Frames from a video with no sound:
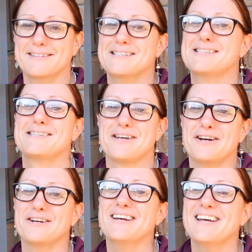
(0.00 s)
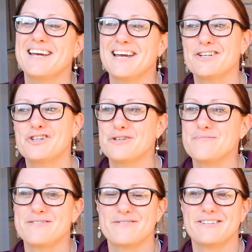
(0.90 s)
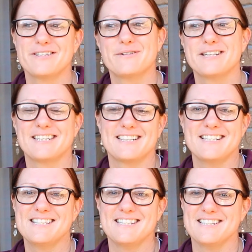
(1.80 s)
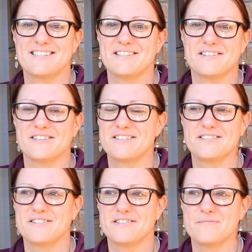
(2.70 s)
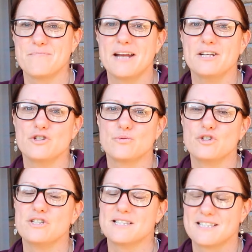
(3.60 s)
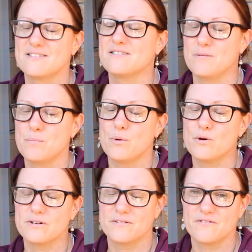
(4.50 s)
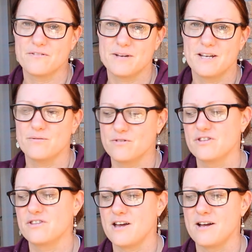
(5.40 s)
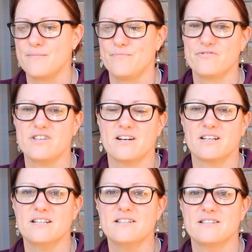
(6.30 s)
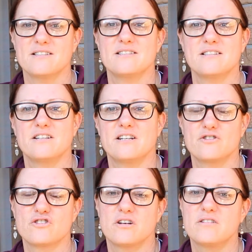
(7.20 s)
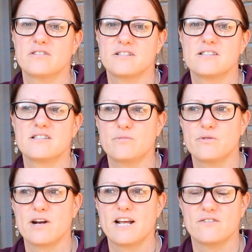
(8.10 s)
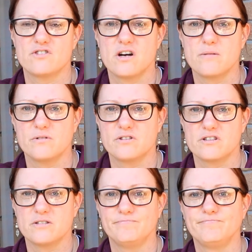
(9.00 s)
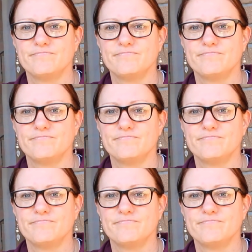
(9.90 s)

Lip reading: So it should be really quick and easy to manage, which is important for me with young child. We run out of time all the time.